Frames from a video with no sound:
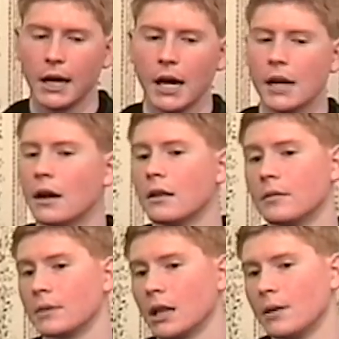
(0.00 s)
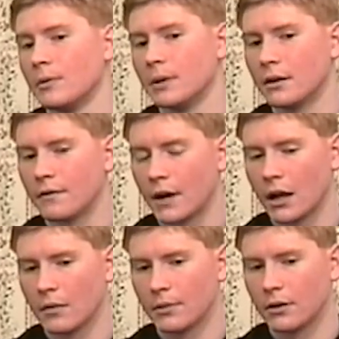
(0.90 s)
And none of them claim to be
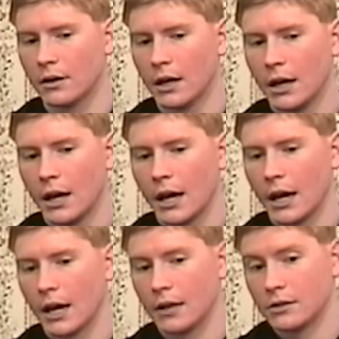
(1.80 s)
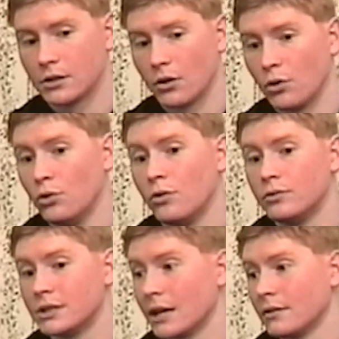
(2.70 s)
infallible. And so who
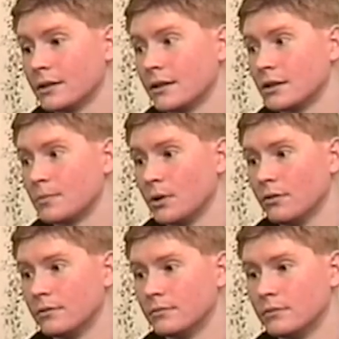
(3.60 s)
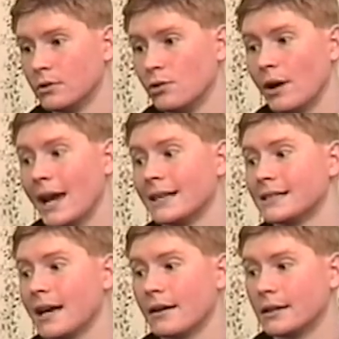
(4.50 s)
settles a dispute? Who hands
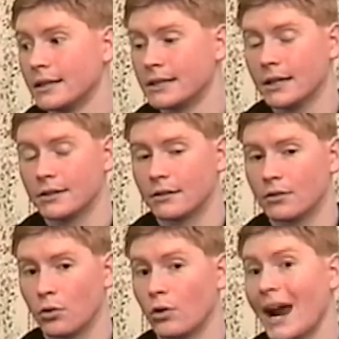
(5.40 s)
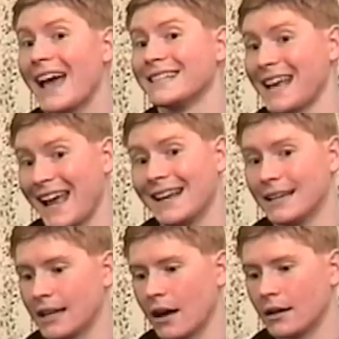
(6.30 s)
down a decision? Or has
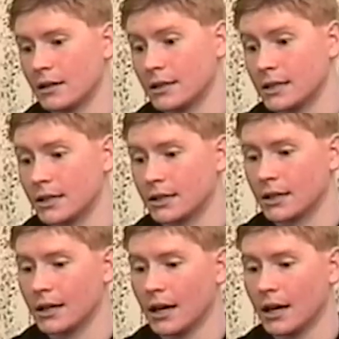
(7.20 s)
handed down a decision?